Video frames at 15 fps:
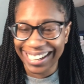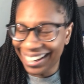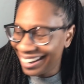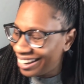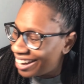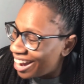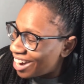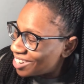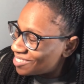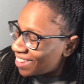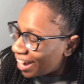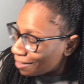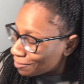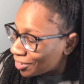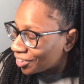
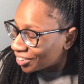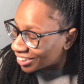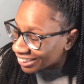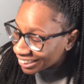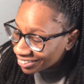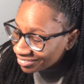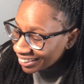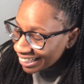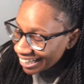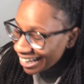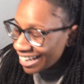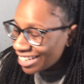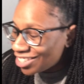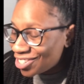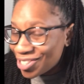I'm currently
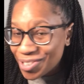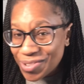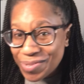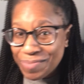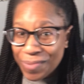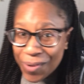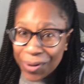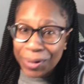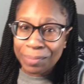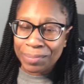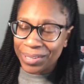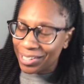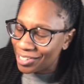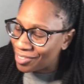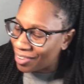reading 2 more
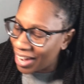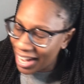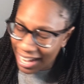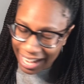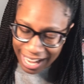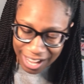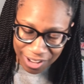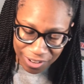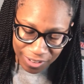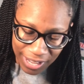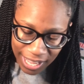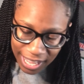books right now.